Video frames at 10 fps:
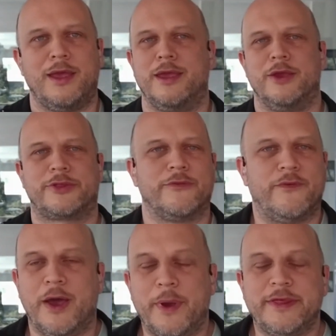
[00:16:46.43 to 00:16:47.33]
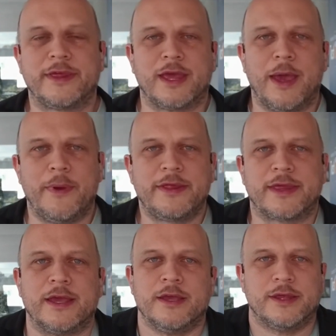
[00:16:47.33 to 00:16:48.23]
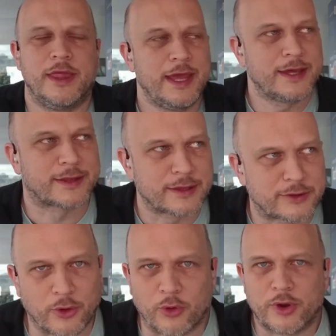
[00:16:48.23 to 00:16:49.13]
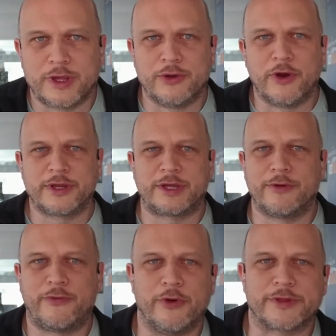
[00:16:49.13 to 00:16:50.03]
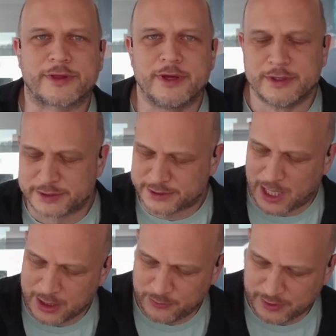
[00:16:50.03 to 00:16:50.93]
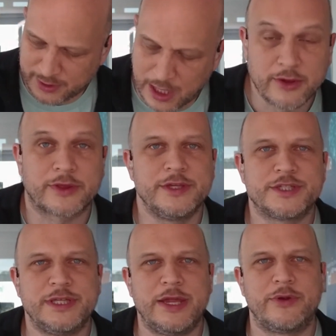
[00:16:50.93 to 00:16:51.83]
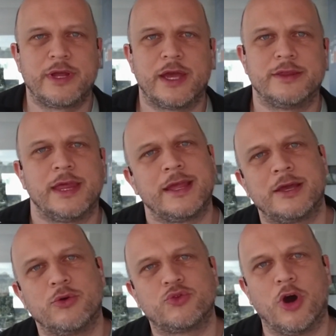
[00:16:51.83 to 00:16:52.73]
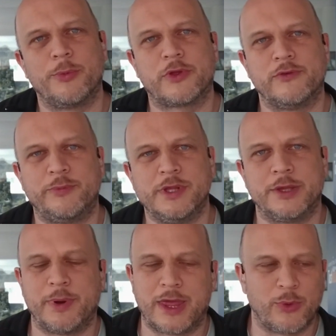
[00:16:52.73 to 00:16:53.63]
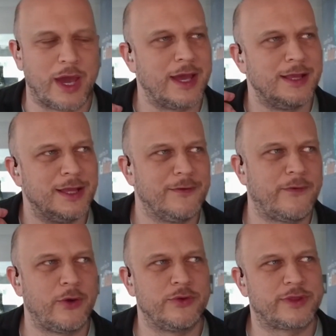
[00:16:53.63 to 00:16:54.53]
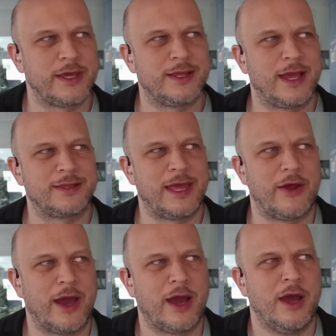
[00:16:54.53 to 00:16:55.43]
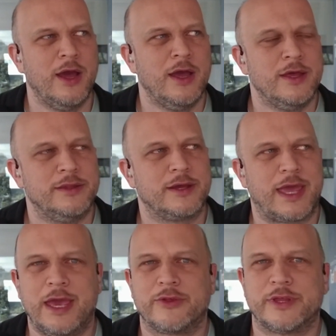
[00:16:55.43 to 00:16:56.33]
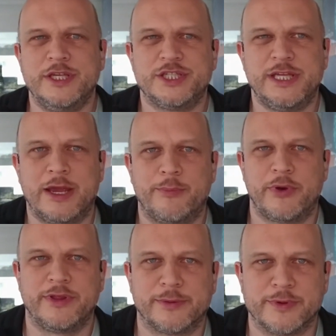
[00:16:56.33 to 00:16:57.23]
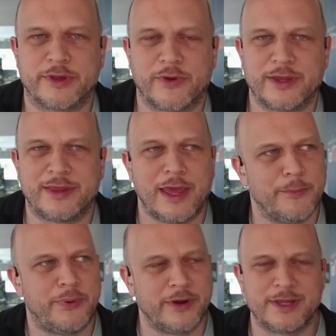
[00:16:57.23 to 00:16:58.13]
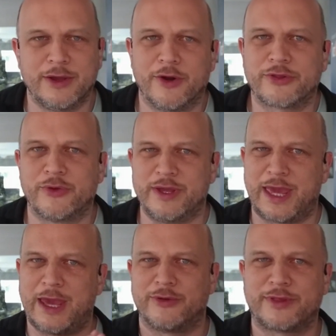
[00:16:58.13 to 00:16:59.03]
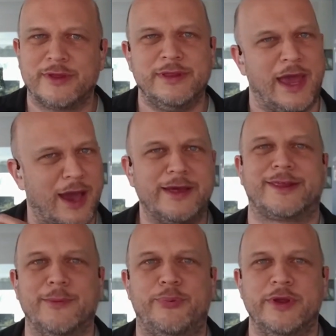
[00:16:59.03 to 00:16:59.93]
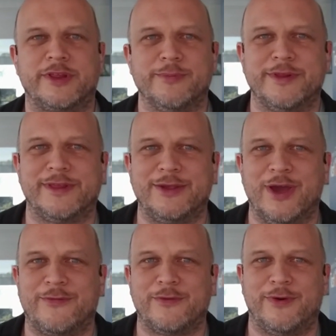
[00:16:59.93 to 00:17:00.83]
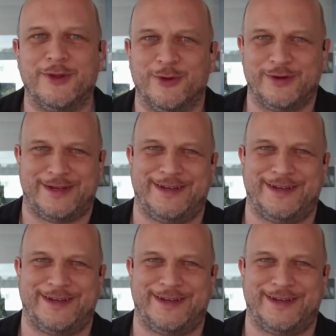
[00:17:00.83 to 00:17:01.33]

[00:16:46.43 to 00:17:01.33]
Yusuf, amazing, amazing. The thing is, so you heard it here first. Start with chaos engineering and then go to observability. By the way, I love how you say like there are the chaos engineering principles, right? Apparently, also in chaos, there are some principles that you have to follow,